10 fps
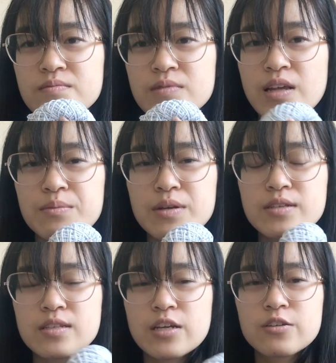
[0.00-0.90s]
that
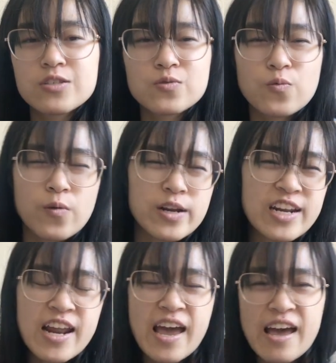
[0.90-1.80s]
means I used
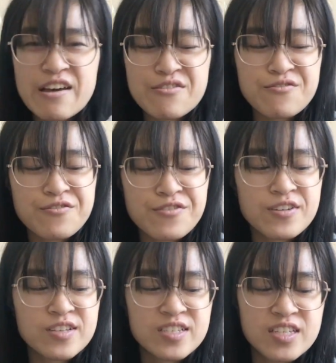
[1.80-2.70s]
1.5
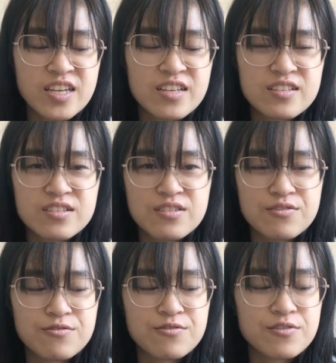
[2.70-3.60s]
skeins
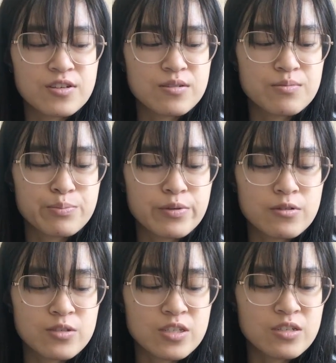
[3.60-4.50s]
of pure
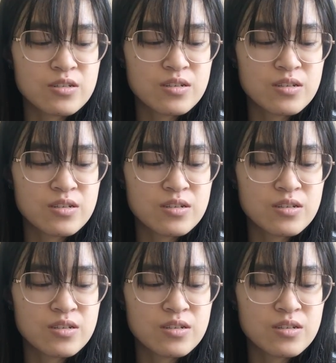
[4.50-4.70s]
silk.